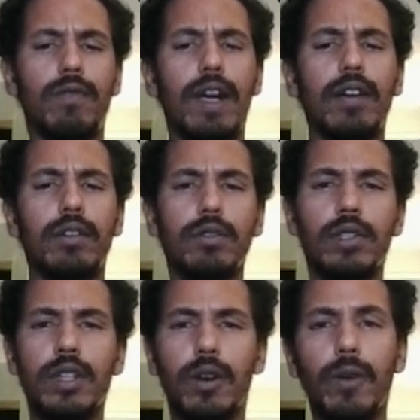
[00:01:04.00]
values,
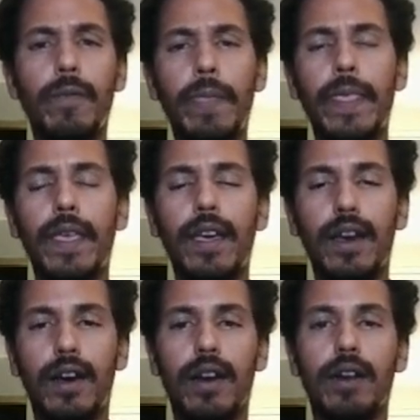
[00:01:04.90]
so
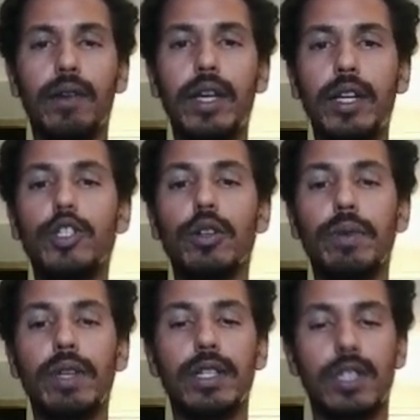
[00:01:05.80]
it should
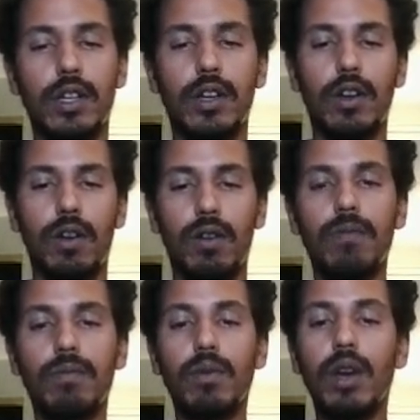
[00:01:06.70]
be a secure
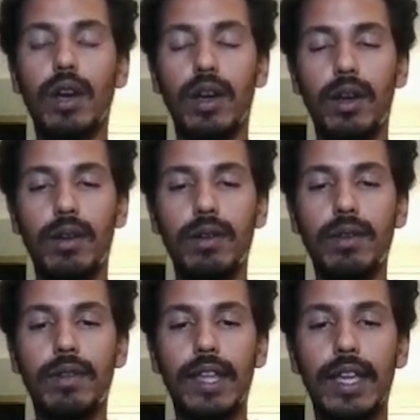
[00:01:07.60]

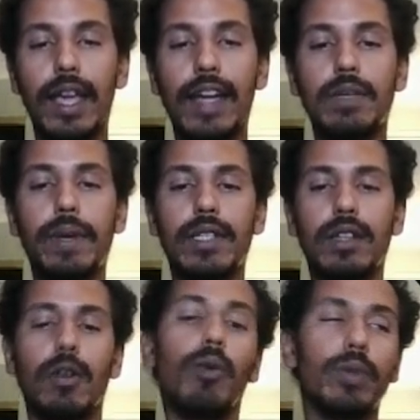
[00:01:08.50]
thing, and it's based
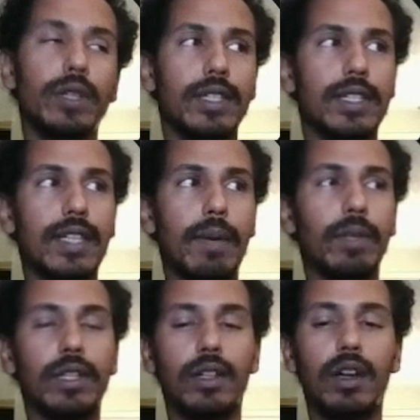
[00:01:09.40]
on Open
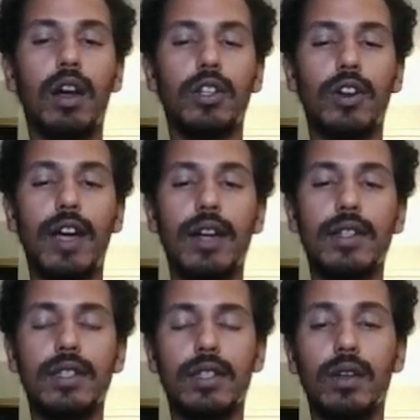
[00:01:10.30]
Zeppelin
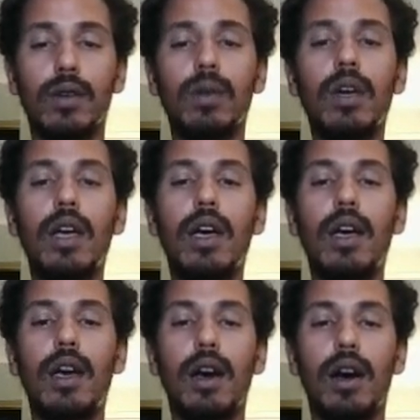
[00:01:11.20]
contracts. So
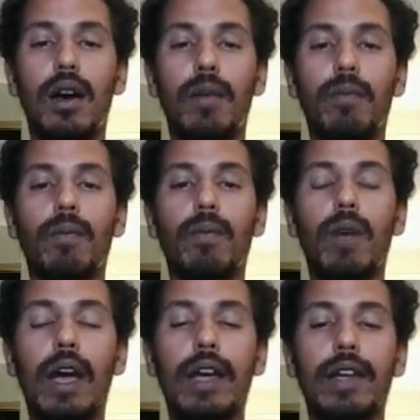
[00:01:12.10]

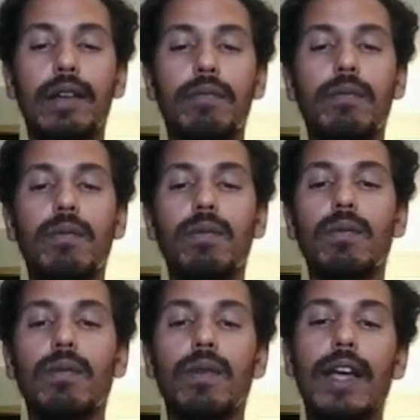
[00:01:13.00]
I
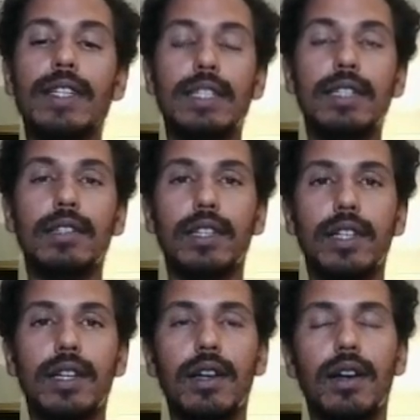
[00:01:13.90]

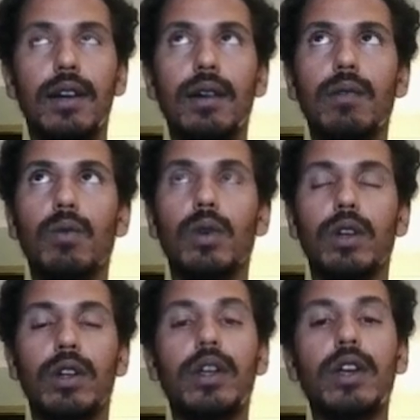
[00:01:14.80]
ideally would